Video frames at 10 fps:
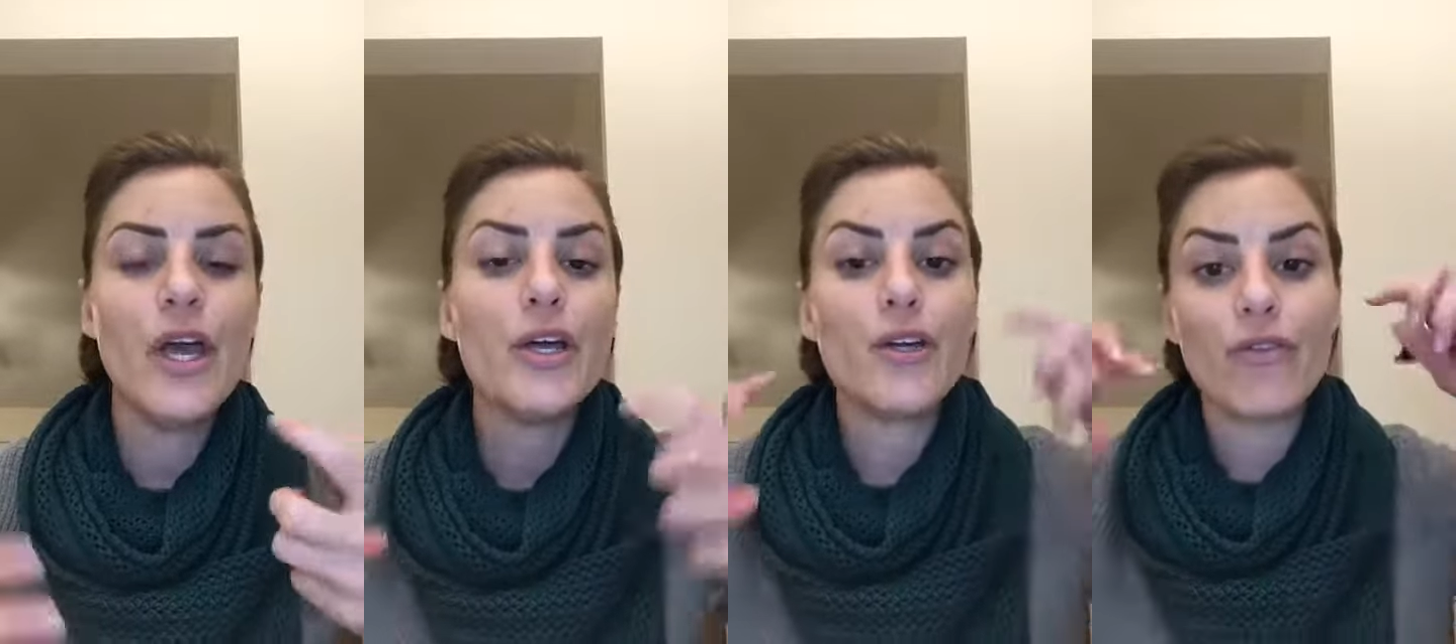
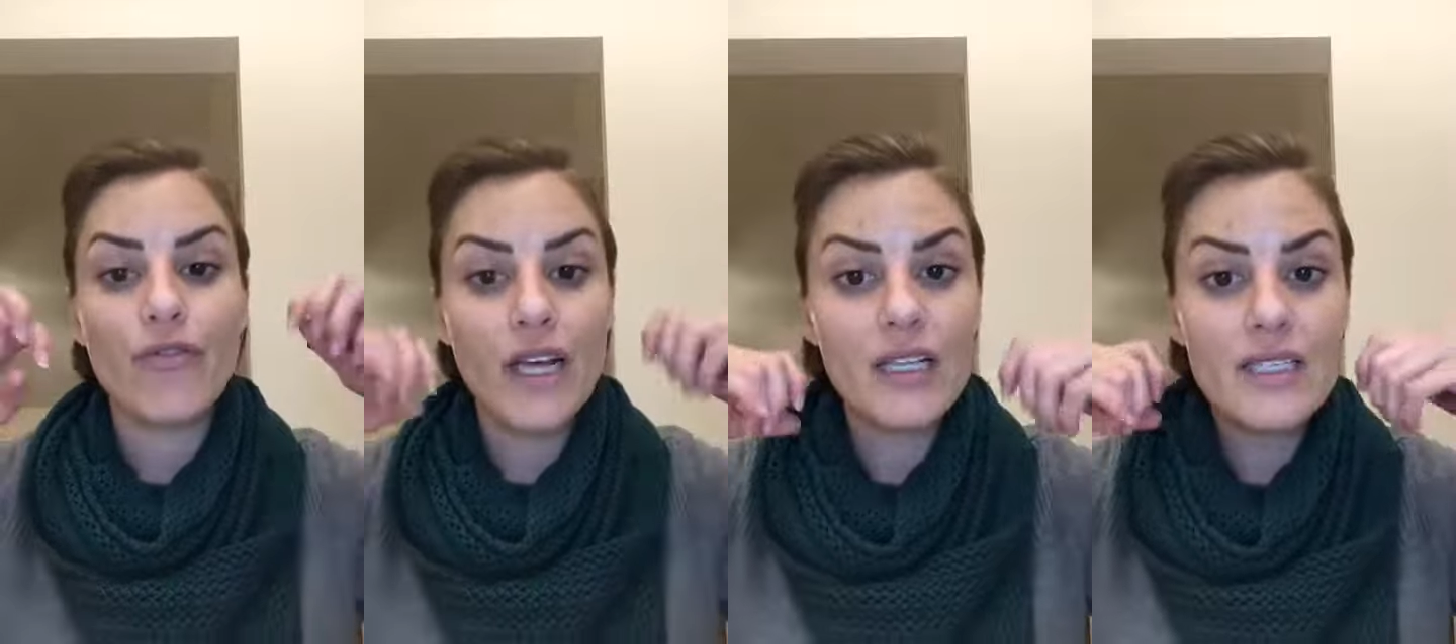Your
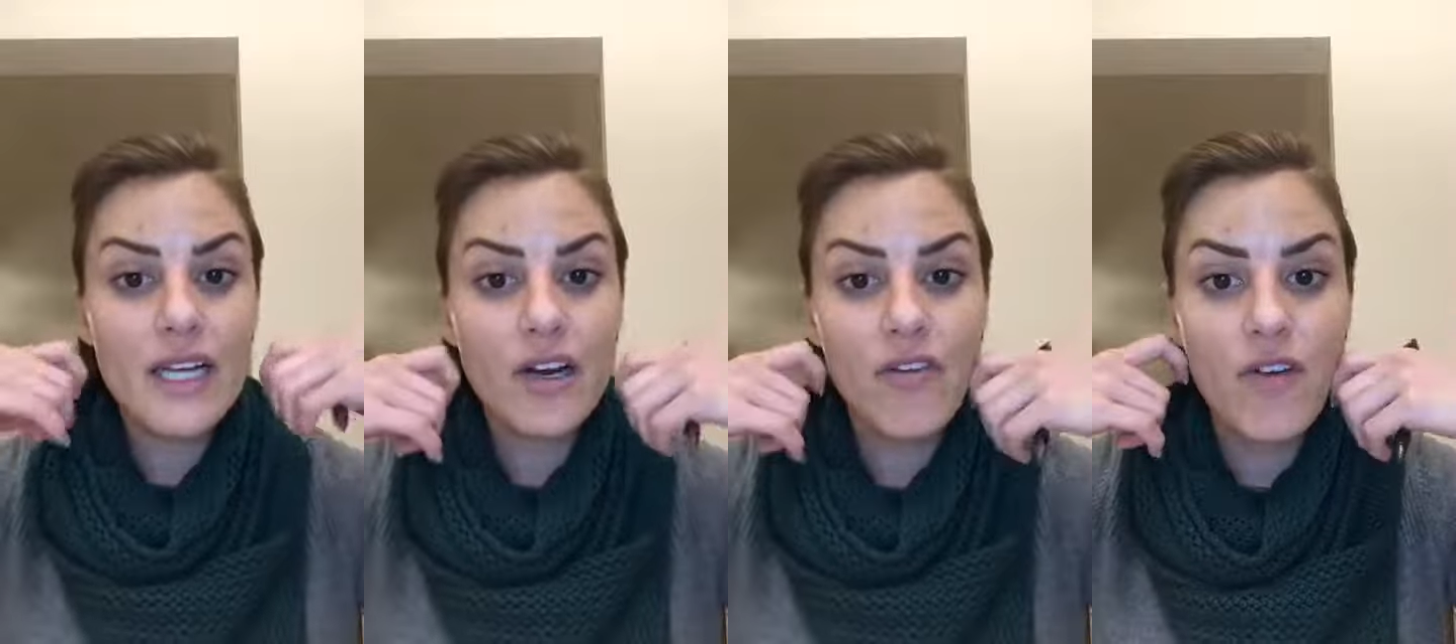vellus
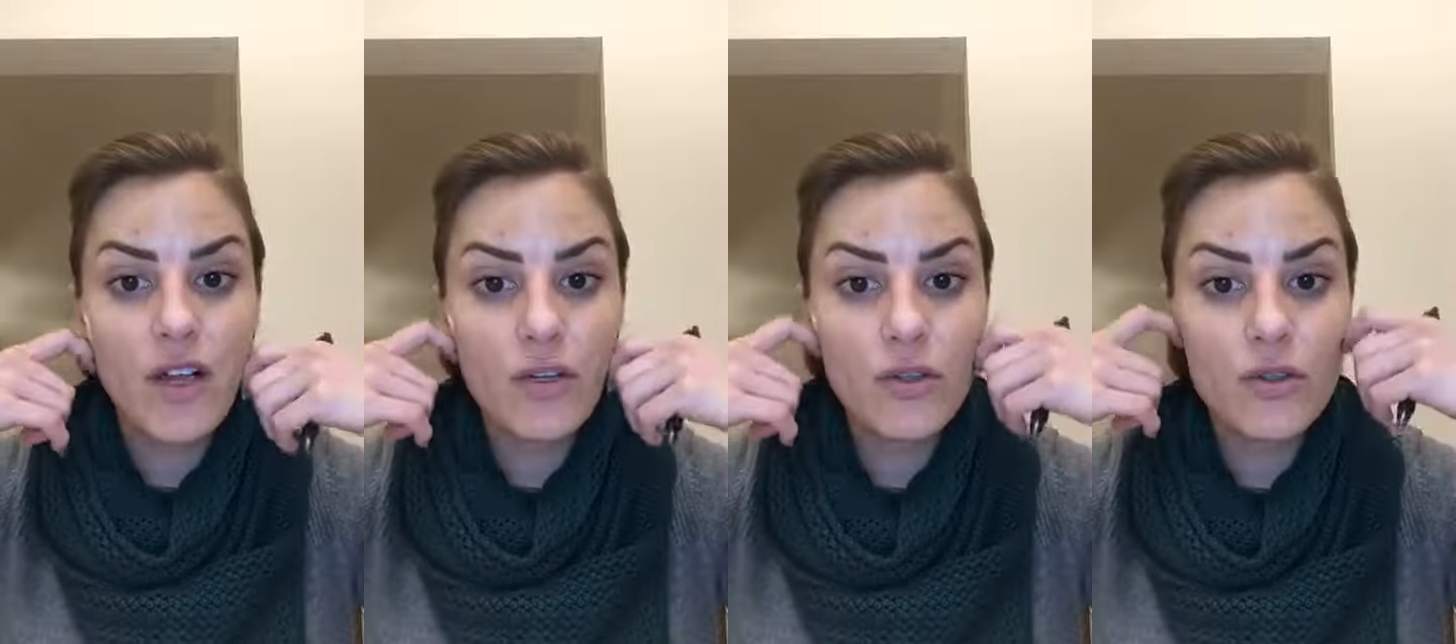hair
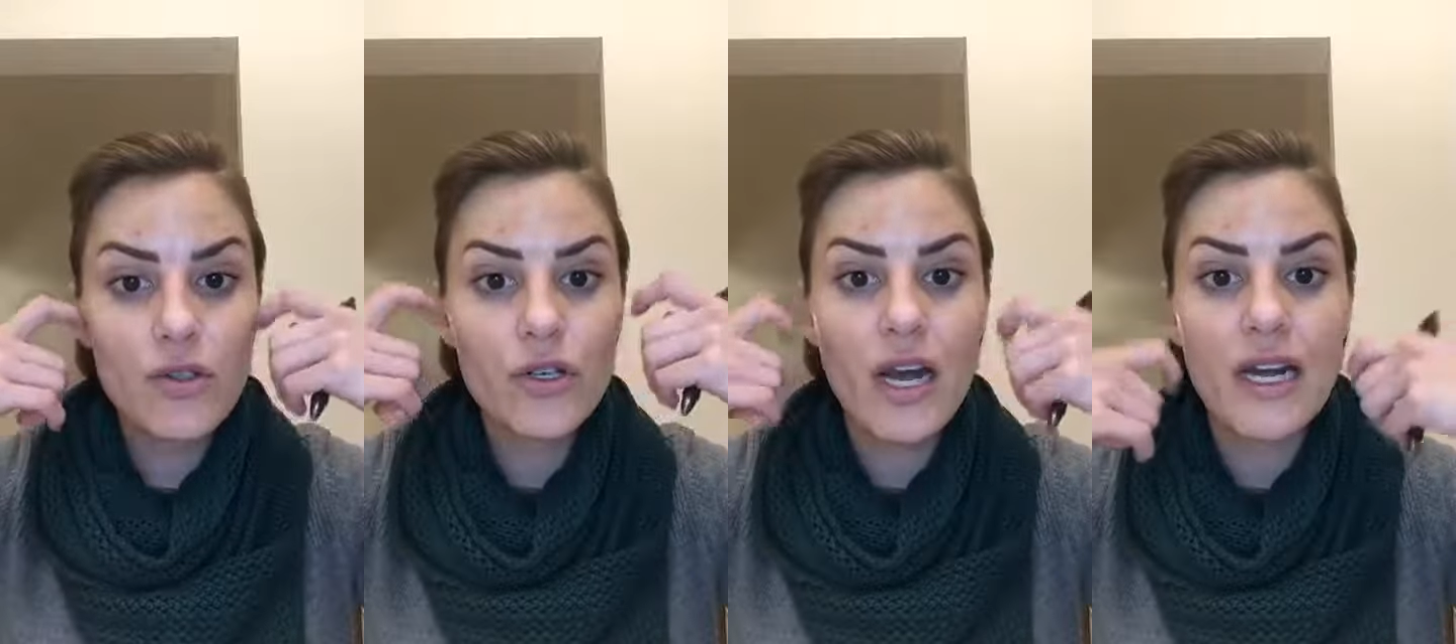follicles are
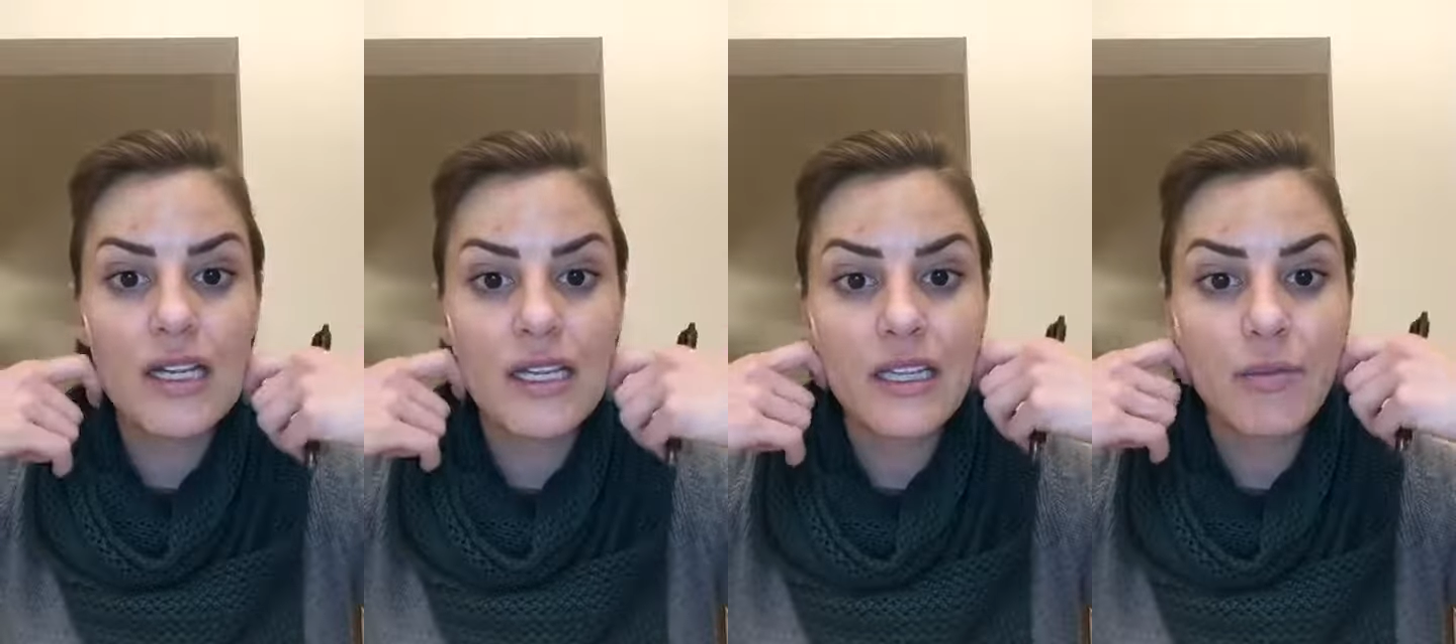kind of
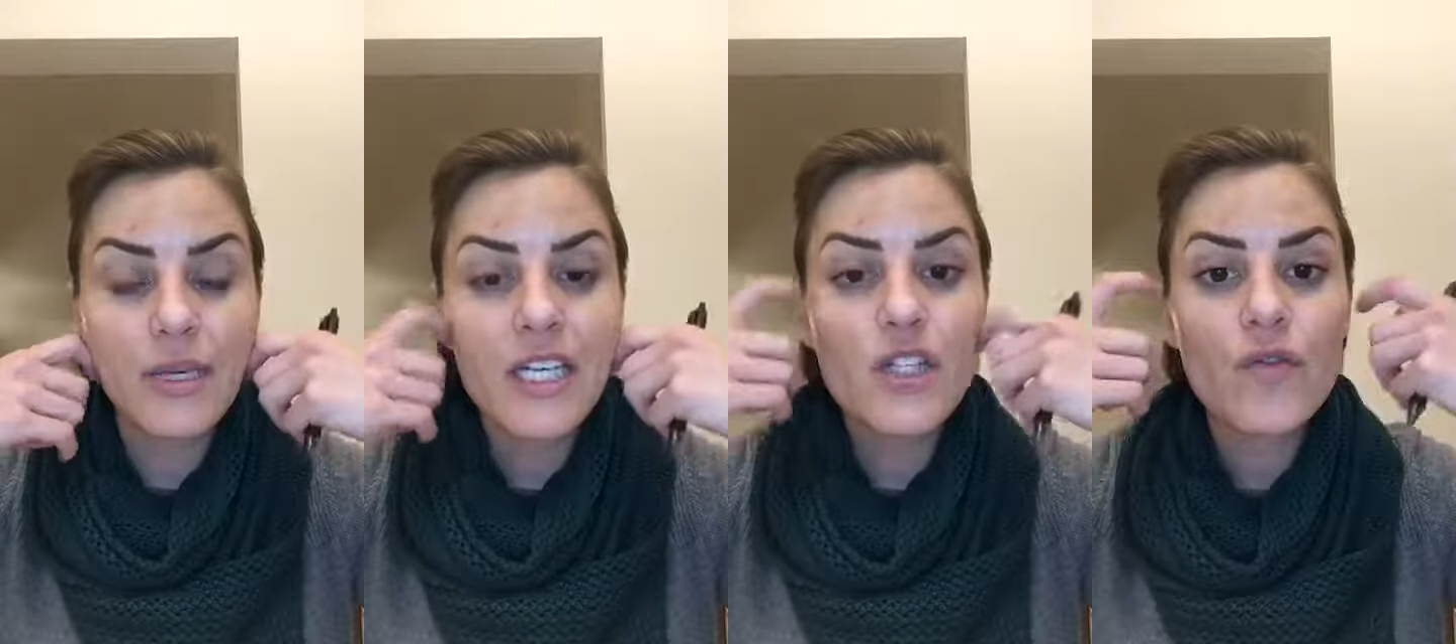like the
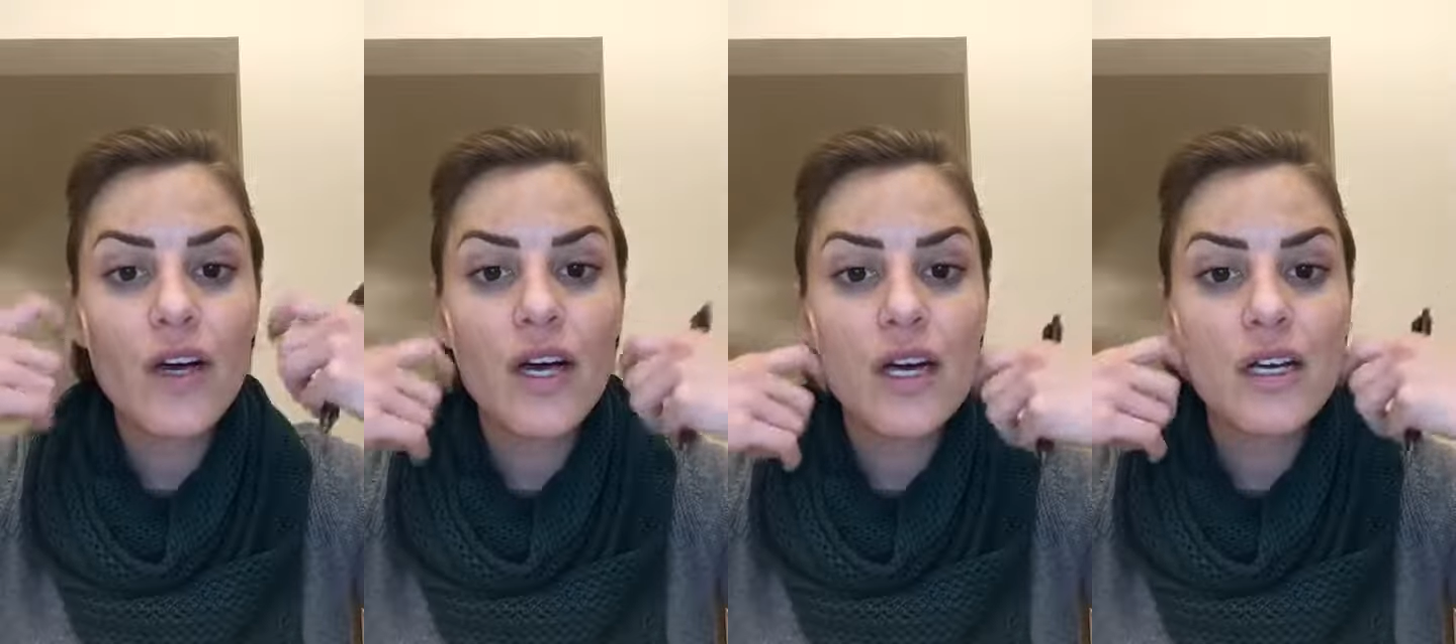peach
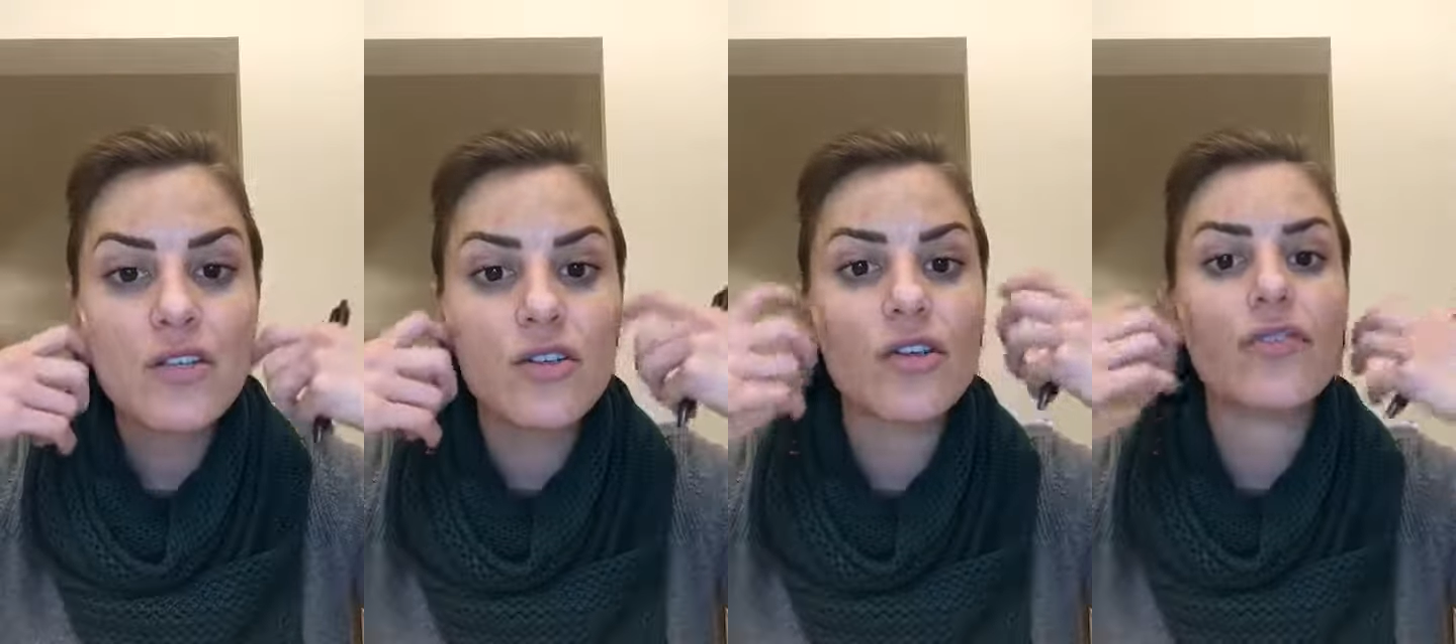fuzz
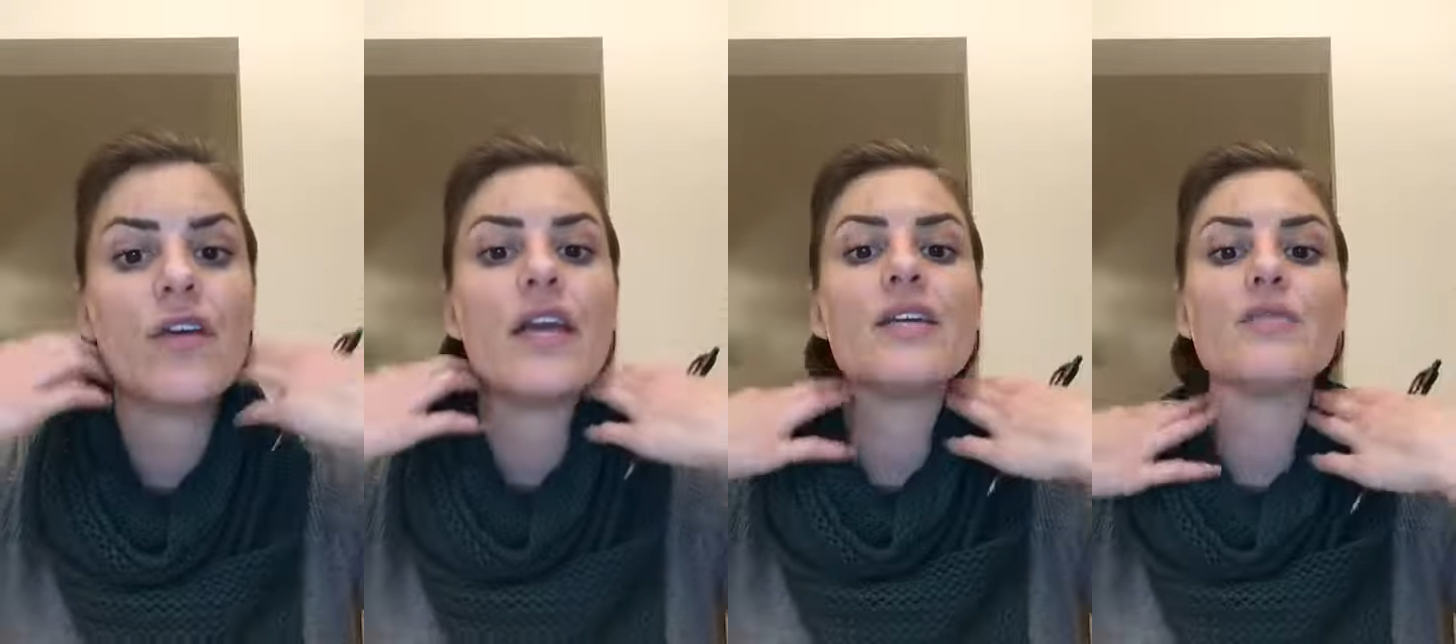on your face,